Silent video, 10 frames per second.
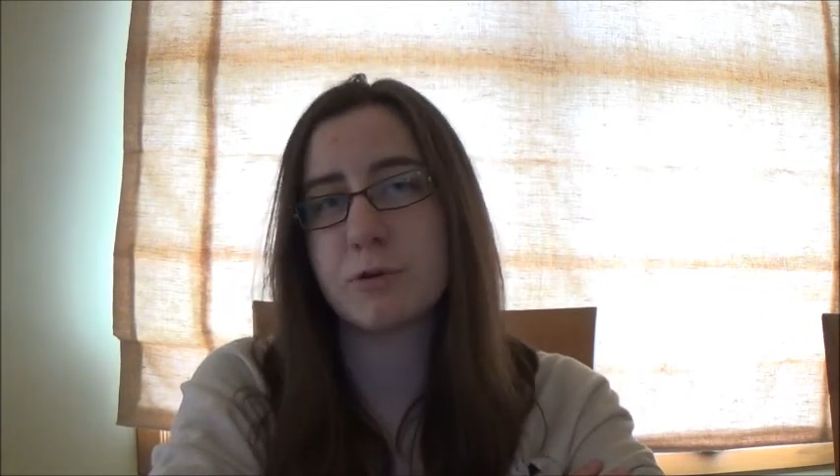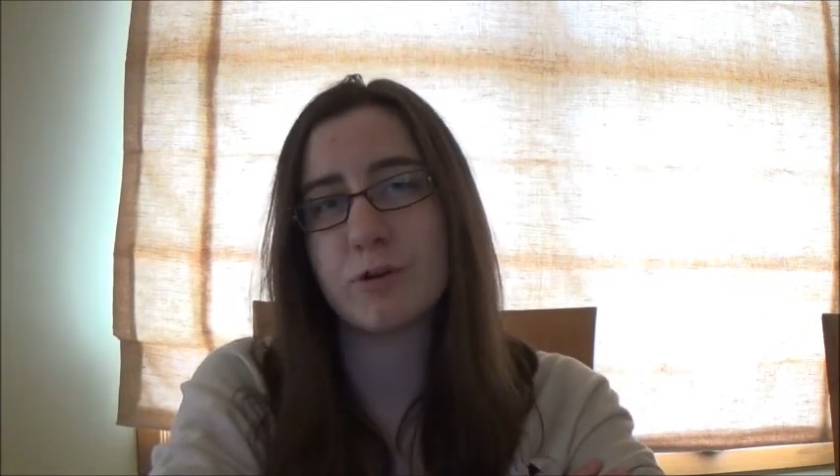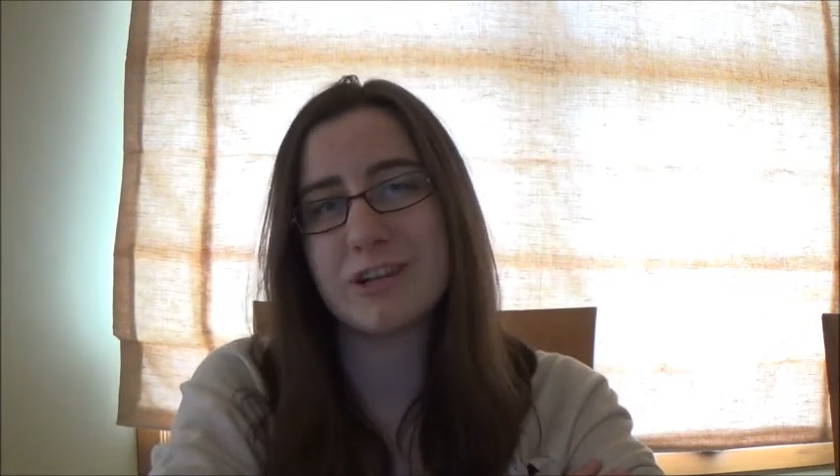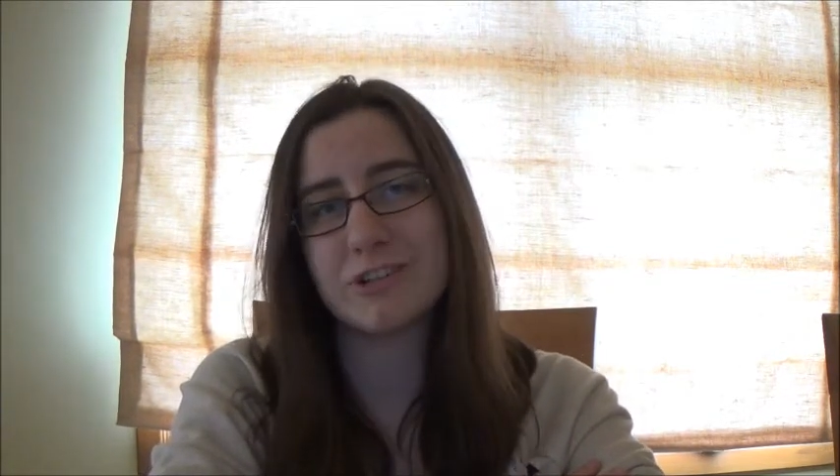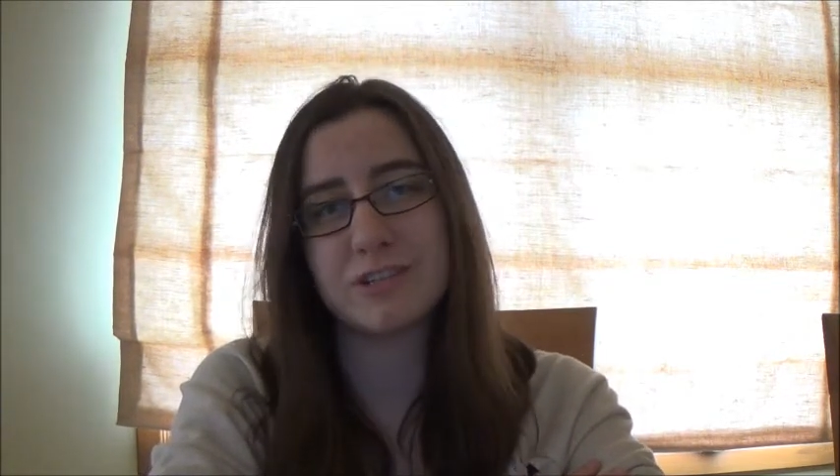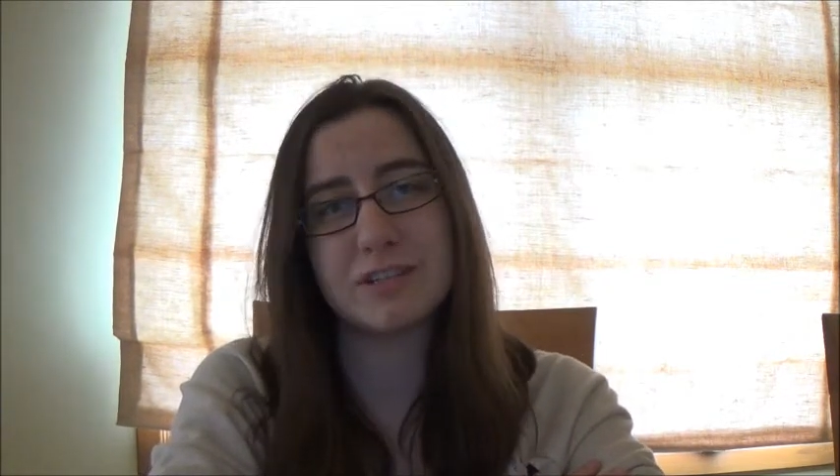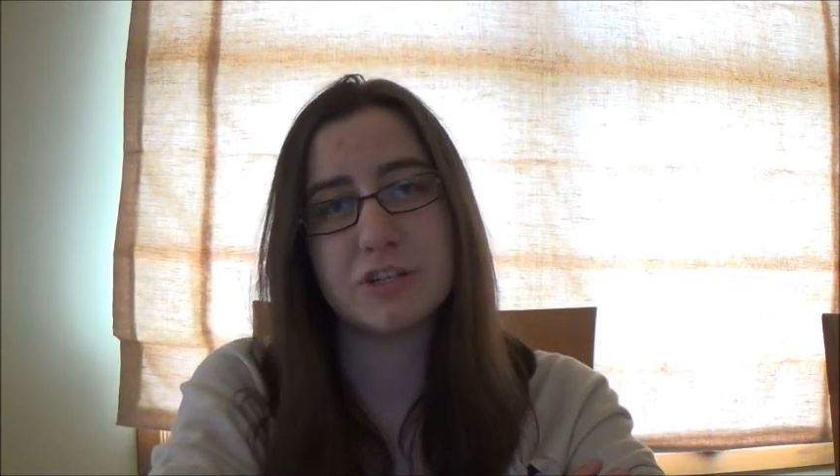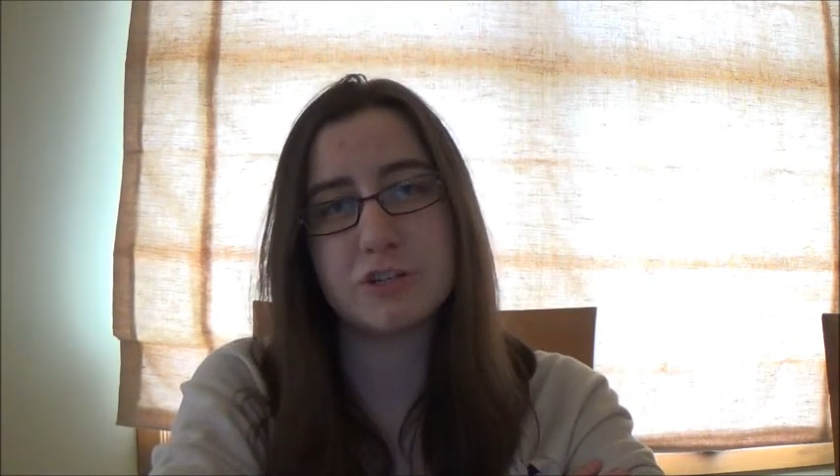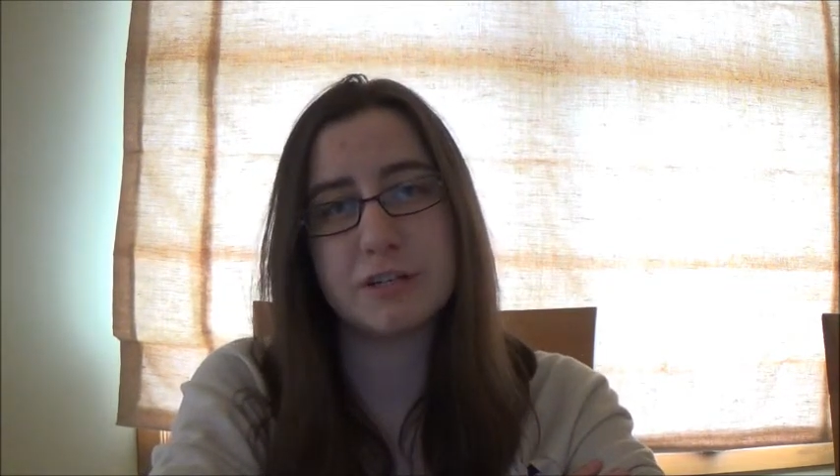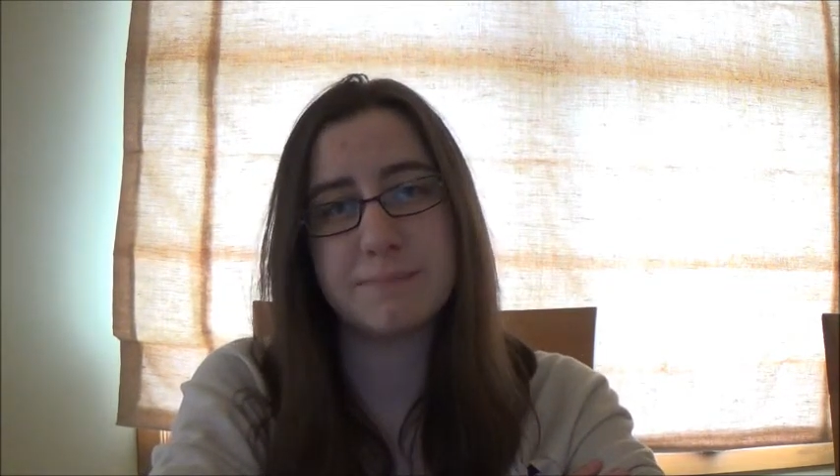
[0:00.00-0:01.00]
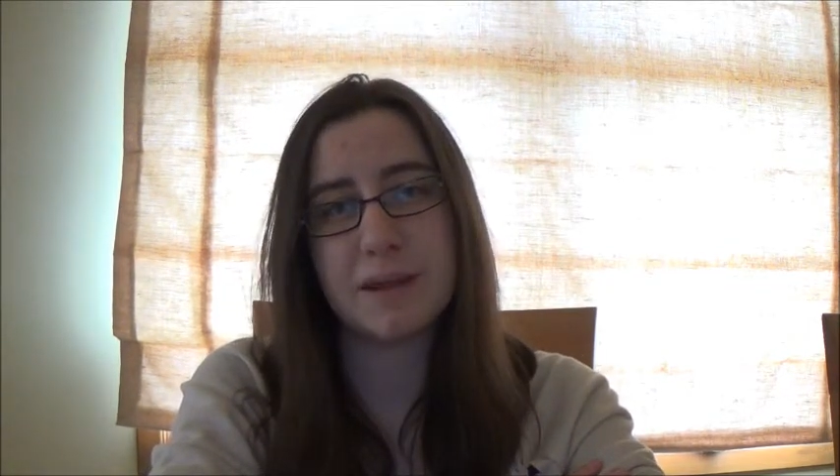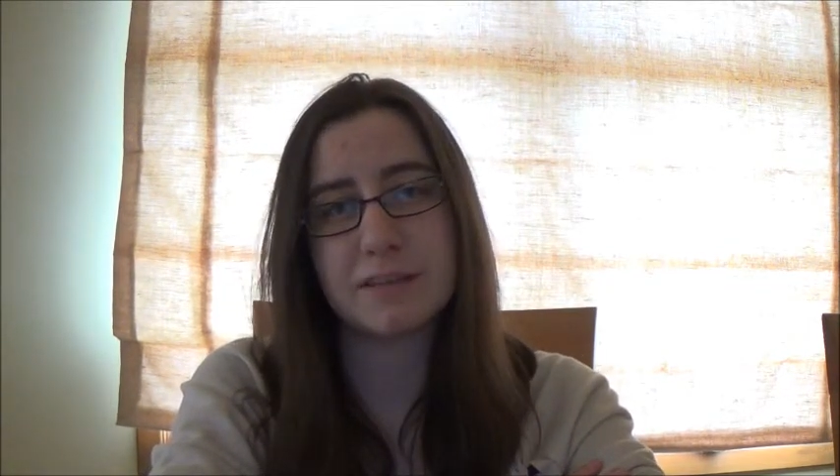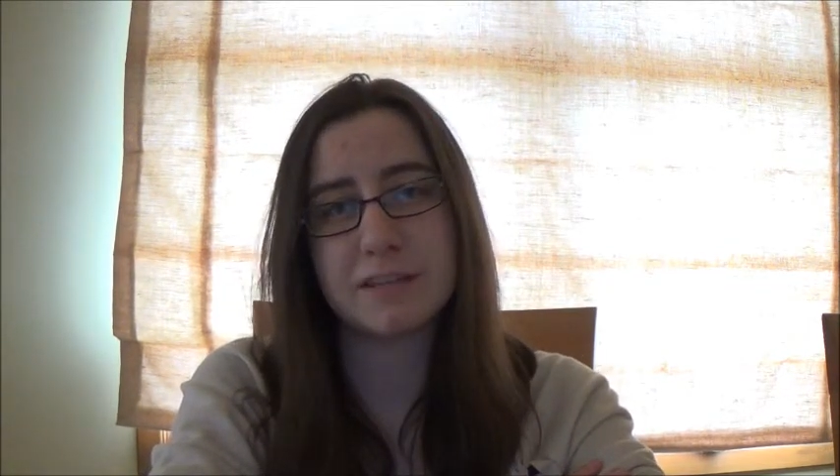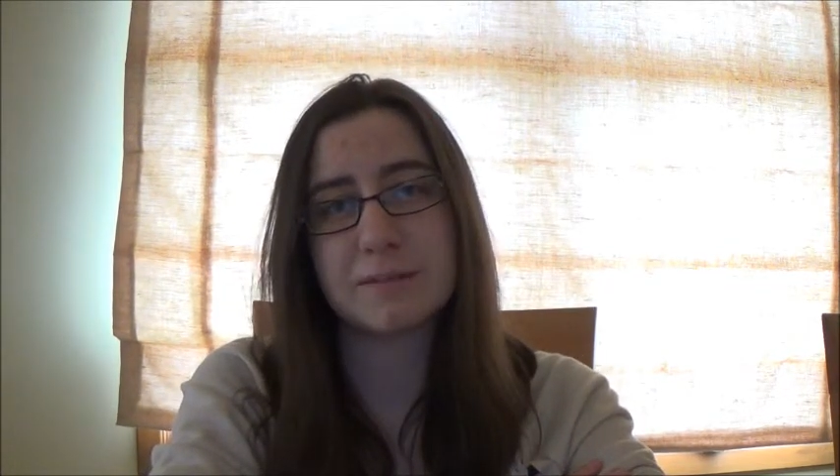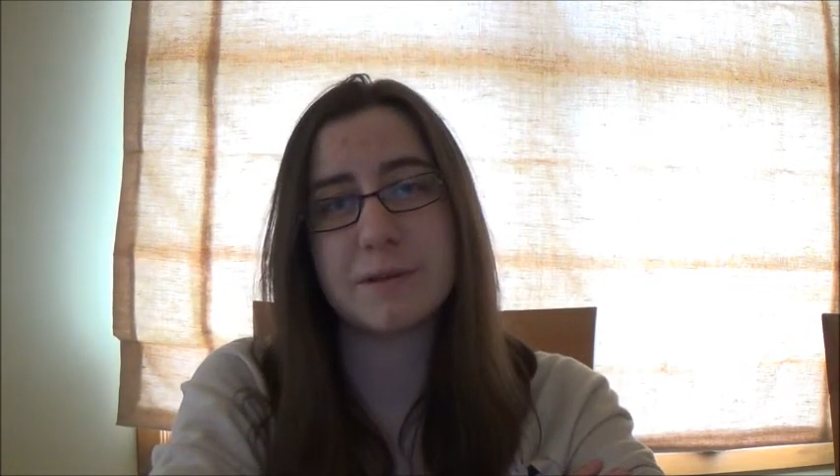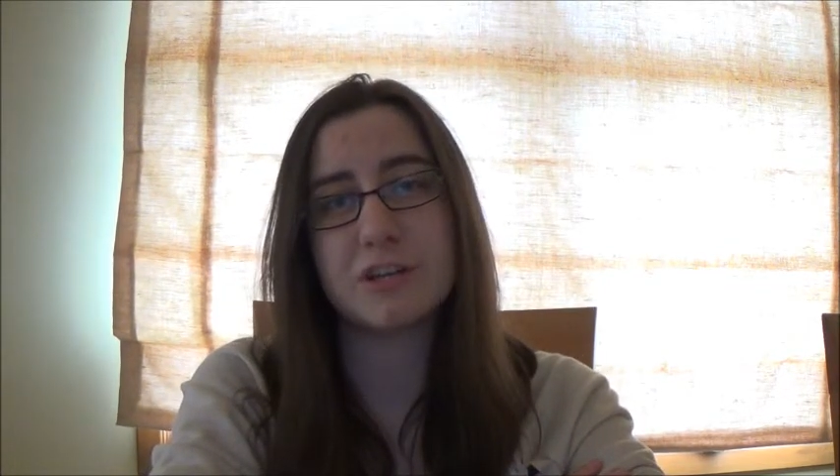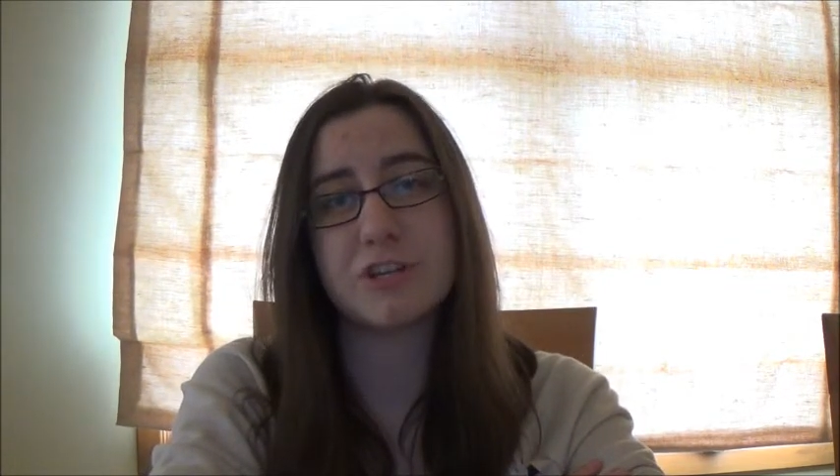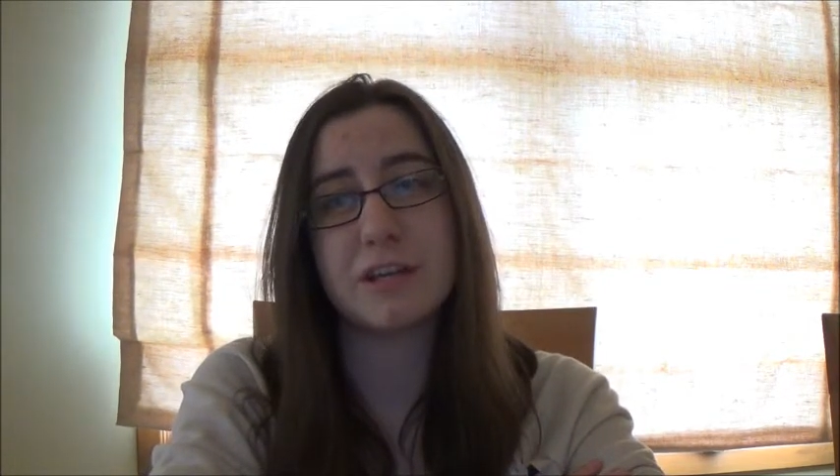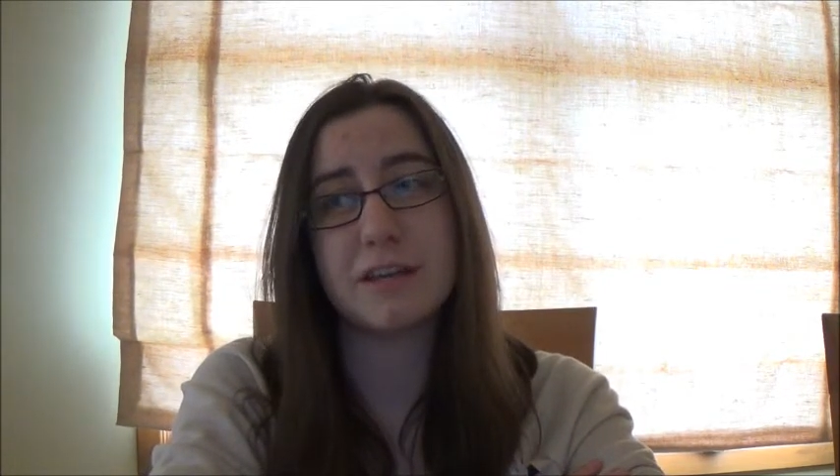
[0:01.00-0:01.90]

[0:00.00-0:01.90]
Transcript: progression since she made the speech